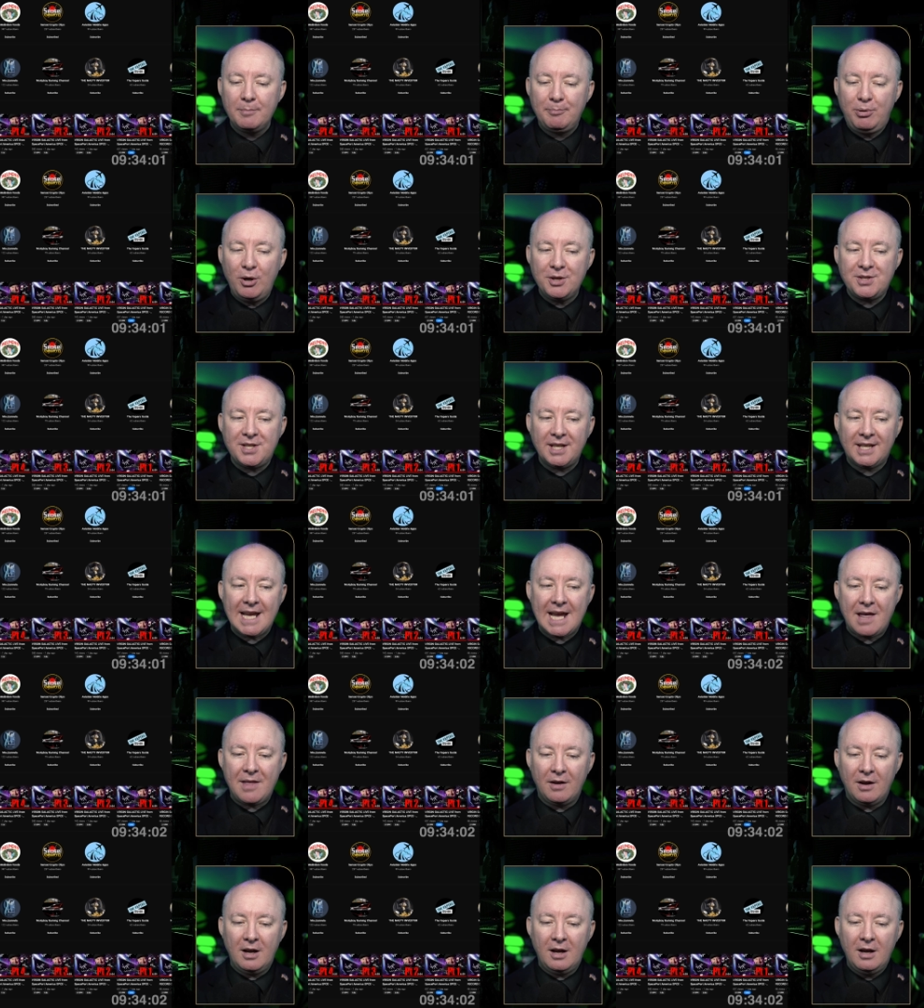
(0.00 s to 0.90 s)
put
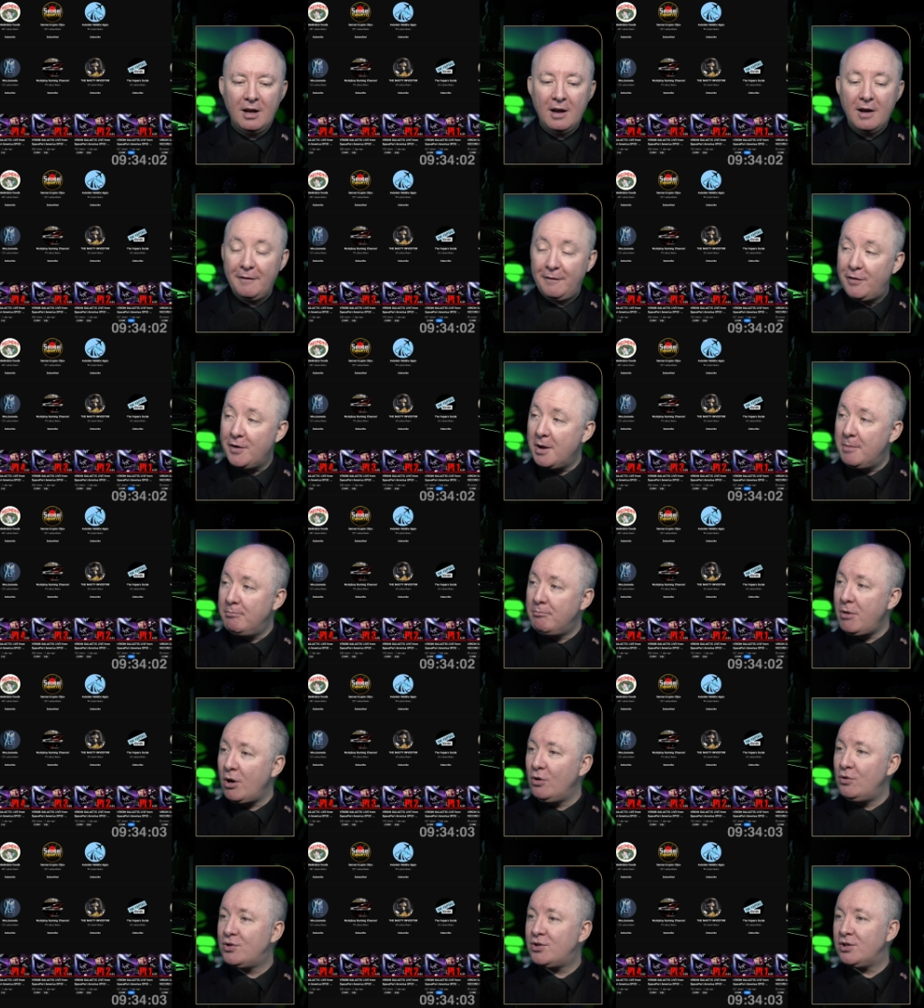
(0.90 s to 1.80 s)
together for an
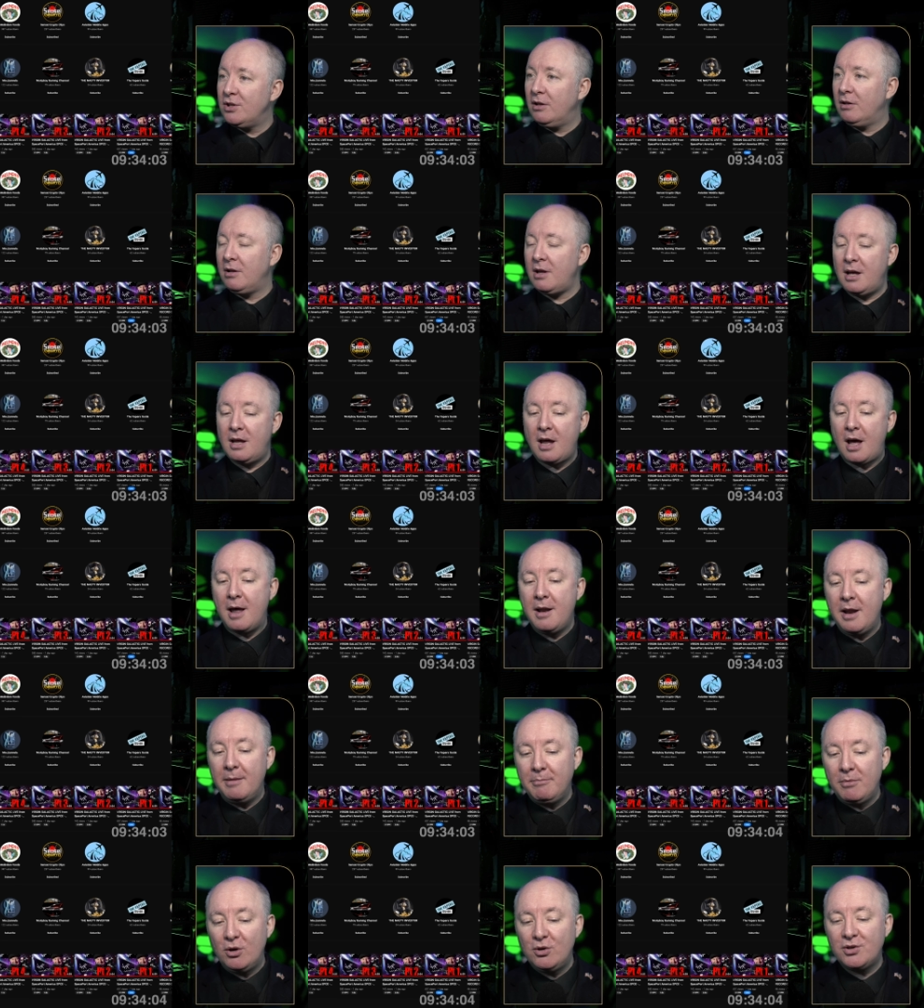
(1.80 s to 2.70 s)
emotional uh,
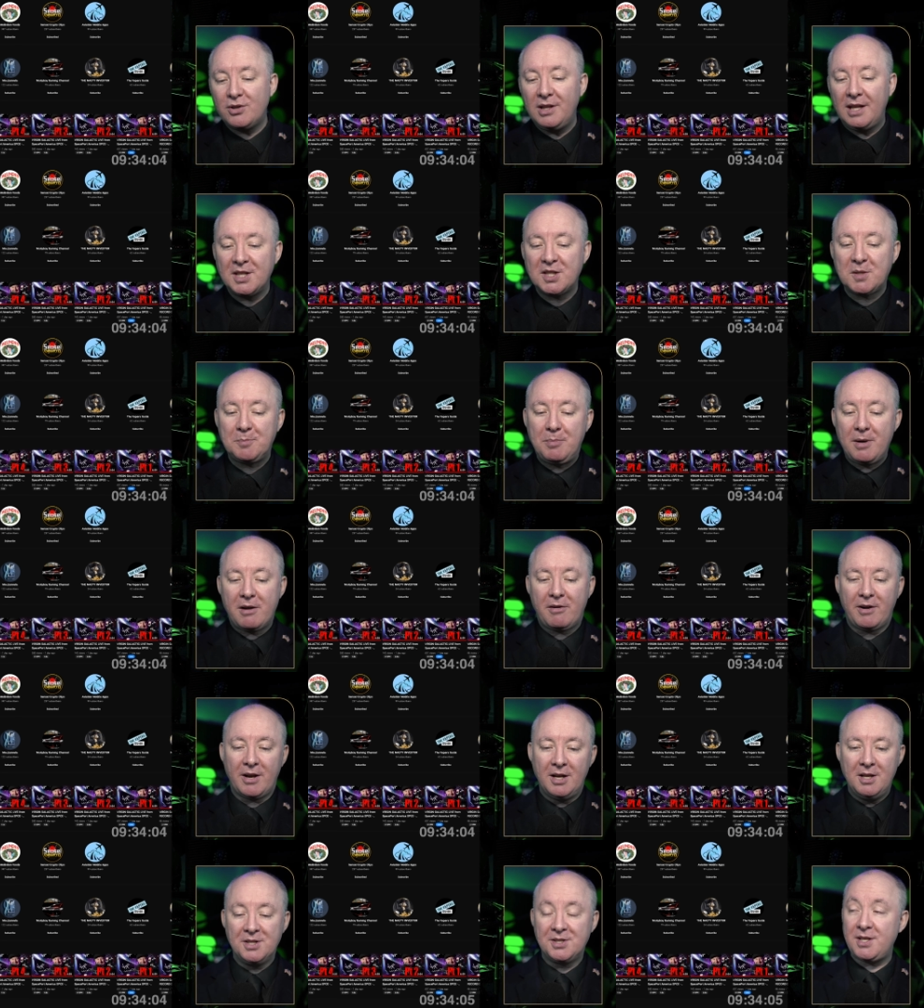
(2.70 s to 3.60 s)
an emotional
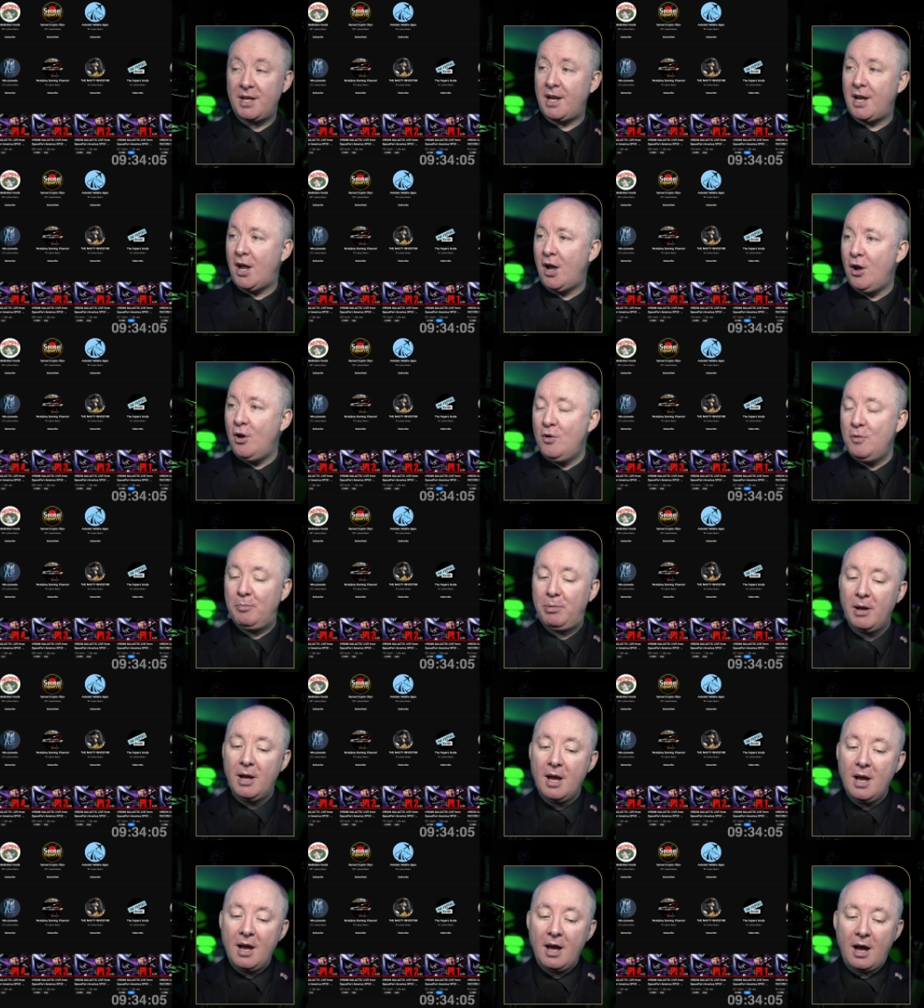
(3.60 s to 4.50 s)
experience. And I hope
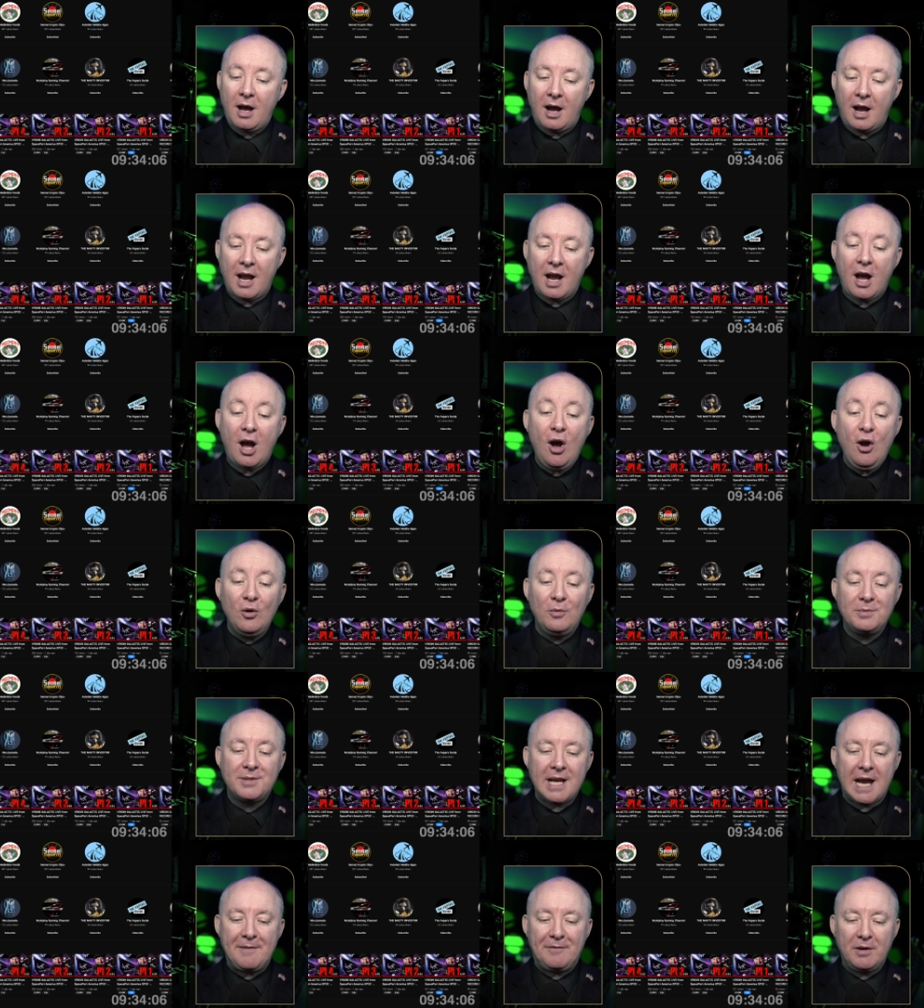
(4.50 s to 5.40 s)
I
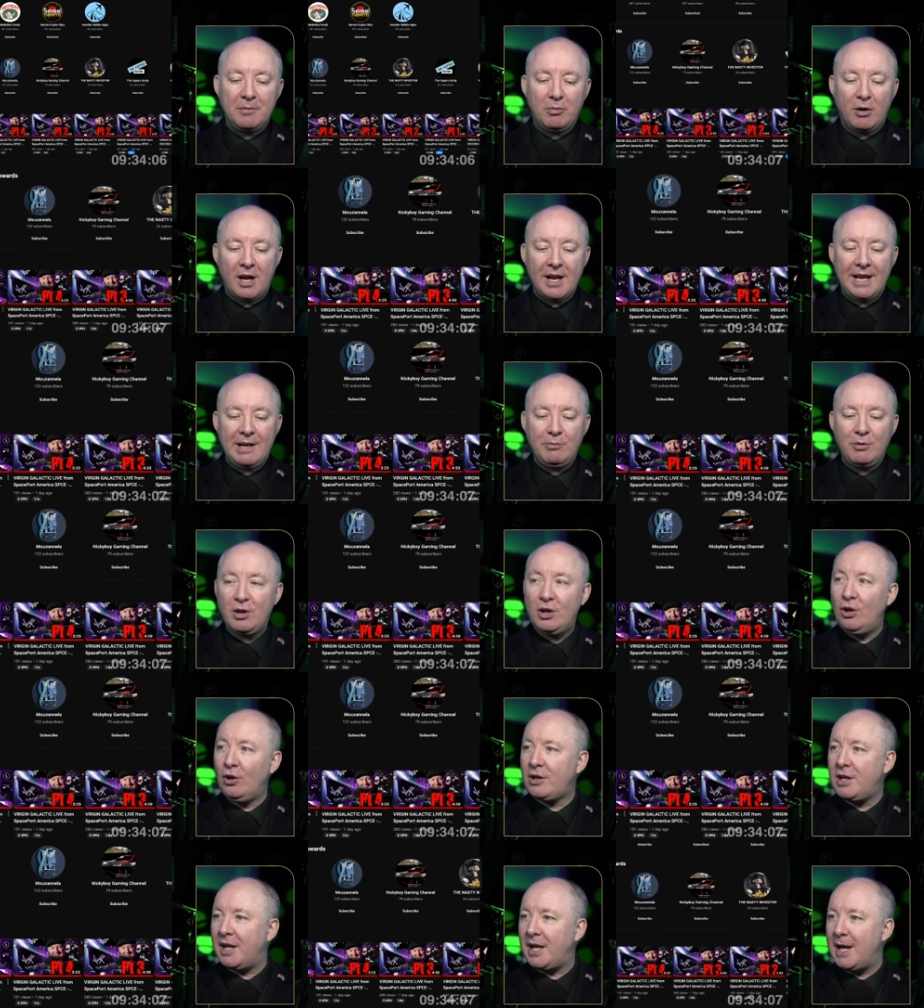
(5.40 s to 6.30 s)
hoped everybody would
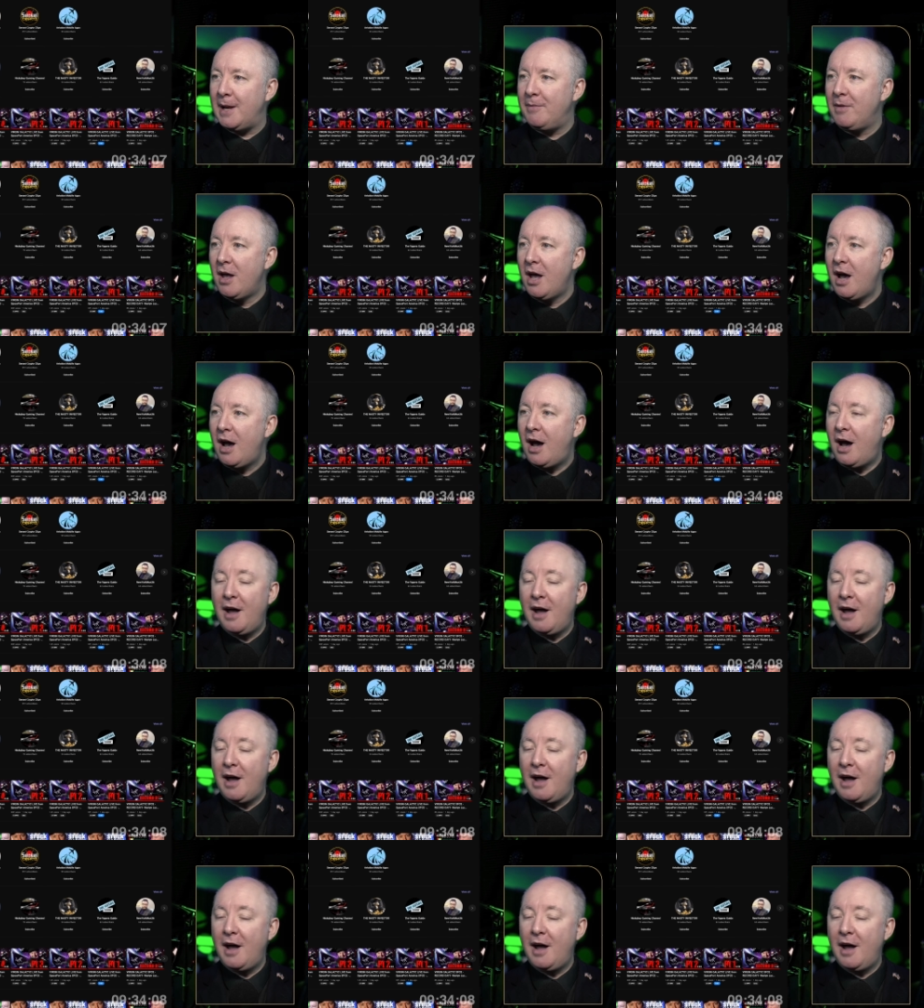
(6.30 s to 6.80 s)
look at it.